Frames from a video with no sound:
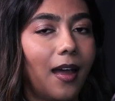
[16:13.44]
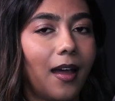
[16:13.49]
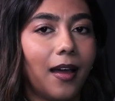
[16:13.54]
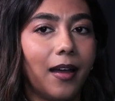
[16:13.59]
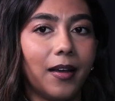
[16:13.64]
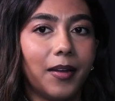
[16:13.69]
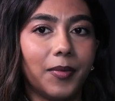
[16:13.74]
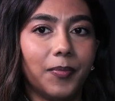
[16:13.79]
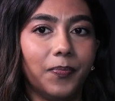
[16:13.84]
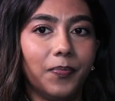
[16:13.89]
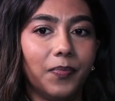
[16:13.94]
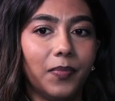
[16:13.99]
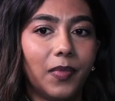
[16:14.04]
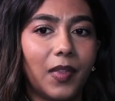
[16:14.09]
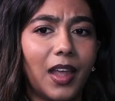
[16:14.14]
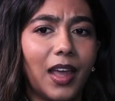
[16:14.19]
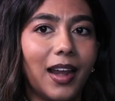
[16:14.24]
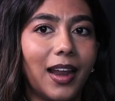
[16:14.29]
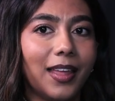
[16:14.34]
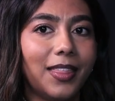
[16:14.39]
And
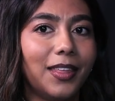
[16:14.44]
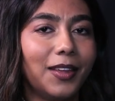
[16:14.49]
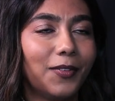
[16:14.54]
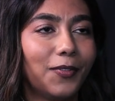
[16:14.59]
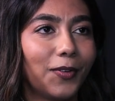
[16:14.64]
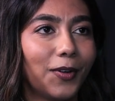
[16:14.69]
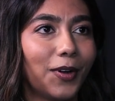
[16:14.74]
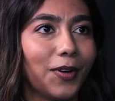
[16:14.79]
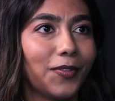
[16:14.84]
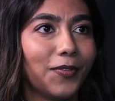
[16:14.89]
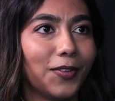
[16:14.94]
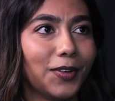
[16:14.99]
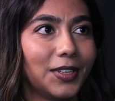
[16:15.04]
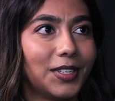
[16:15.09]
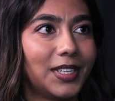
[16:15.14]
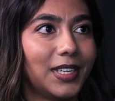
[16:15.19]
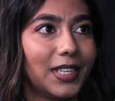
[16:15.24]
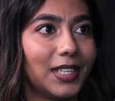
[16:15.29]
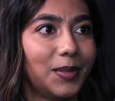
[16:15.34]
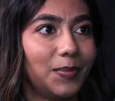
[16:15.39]
I think for a
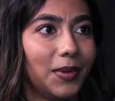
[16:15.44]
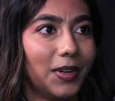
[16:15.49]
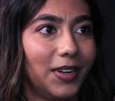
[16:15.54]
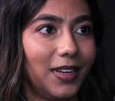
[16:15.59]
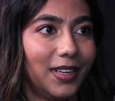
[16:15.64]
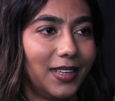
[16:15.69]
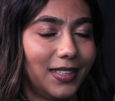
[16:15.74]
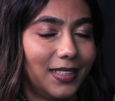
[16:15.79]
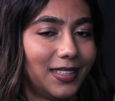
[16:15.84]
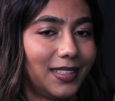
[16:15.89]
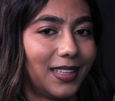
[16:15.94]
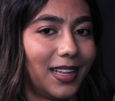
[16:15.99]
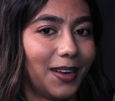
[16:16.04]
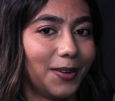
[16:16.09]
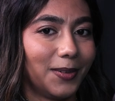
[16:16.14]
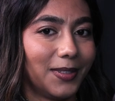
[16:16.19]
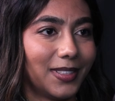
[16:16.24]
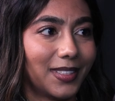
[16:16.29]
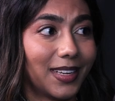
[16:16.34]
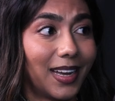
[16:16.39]
first experience, that
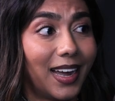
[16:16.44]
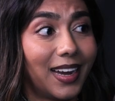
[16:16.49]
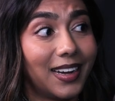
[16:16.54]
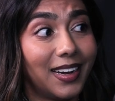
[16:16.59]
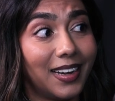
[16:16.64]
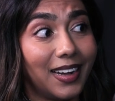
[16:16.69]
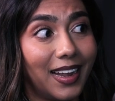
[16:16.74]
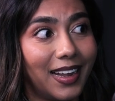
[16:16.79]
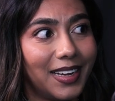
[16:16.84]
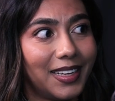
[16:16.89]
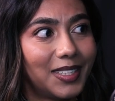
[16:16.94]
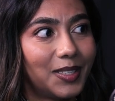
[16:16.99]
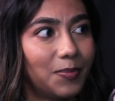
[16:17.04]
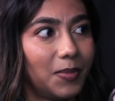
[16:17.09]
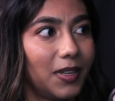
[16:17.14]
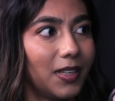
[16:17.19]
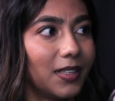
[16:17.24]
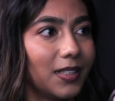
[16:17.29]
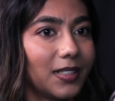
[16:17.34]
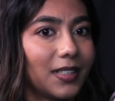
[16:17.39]
was kind of nice
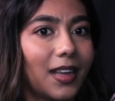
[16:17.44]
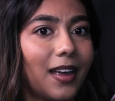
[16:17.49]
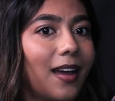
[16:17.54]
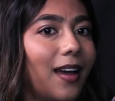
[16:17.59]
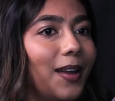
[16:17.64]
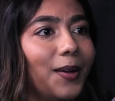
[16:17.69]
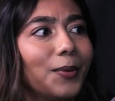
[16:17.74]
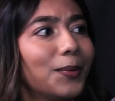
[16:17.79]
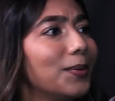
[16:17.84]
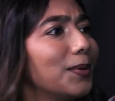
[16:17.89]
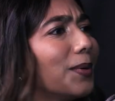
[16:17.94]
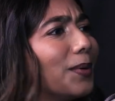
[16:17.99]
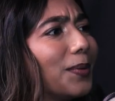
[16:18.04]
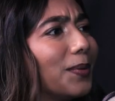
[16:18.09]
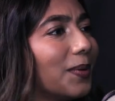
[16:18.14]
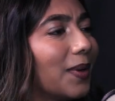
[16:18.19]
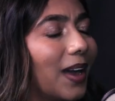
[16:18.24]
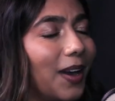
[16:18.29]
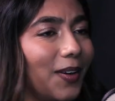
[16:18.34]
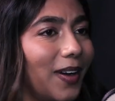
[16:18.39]
because I
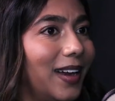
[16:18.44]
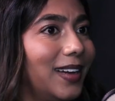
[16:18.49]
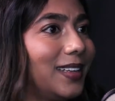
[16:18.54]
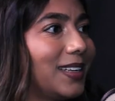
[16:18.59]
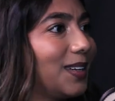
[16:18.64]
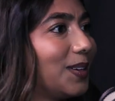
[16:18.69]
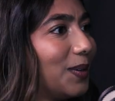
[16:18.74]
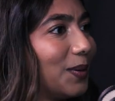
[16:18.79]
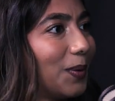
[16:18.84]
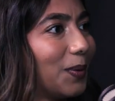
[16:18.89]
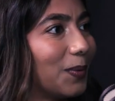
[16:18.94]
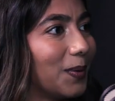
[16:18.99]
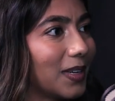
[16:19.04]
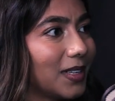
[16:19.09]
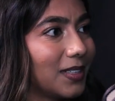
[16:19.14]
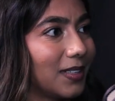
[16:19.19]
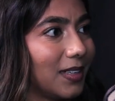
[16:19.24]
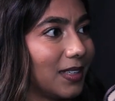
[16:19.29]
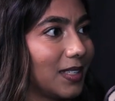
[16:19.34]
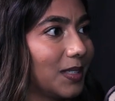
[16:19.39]
didn't know
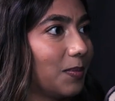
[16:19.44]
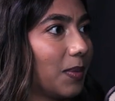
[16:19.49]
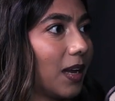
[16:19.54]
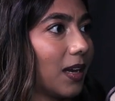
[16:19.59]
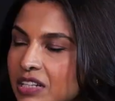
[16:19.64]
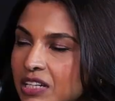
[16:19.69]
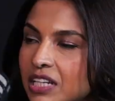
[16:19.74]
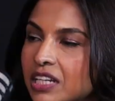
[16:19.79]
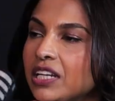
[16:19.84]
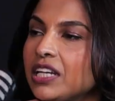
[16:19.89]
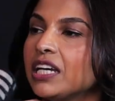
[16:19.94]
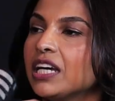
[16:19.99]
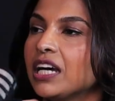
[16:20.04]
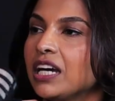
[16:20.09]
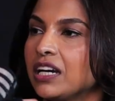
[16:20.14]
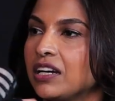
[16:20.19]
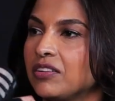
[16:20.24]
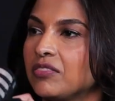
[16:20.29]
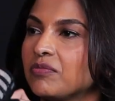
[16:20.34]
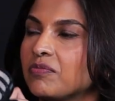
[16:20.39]
what to expect. Like you
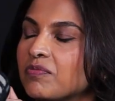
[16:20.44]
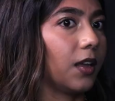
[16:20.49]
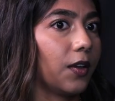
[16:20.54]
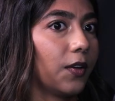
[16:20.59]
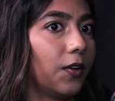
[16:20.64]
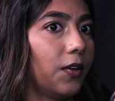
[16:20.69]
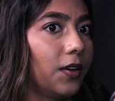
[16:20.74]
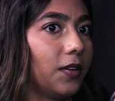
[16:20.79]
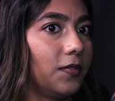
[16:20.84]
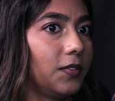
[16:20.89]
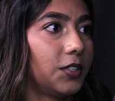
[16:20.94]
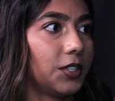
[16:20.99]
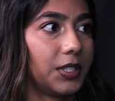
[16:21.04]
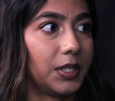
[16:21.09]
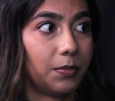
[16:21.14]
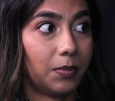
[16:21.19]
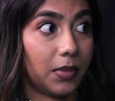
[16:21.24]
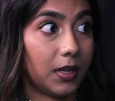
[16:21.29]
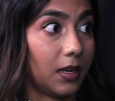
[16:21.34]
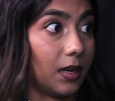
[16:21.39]
said, like it could have
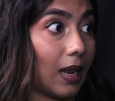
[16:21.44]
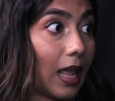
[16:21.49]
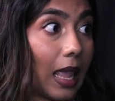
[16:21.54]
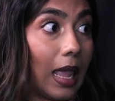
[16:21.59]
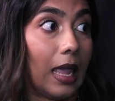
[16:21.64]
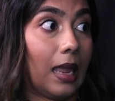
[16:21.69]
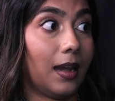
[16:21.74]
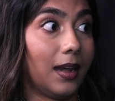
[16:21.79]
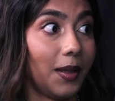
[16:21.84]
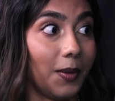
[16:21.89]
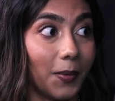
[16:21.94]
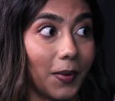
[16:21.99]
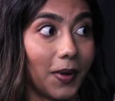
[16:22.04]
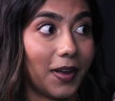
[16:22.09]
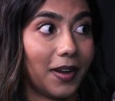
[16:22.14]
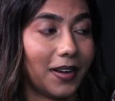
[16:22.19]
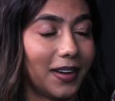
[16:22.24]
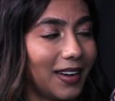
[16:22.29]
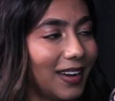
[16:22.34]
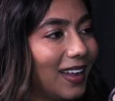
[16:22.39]
just been
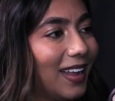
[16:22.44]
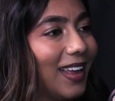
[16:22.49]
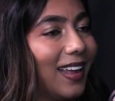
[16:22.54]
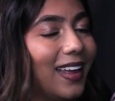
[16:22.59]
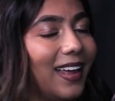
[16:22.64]
anyone.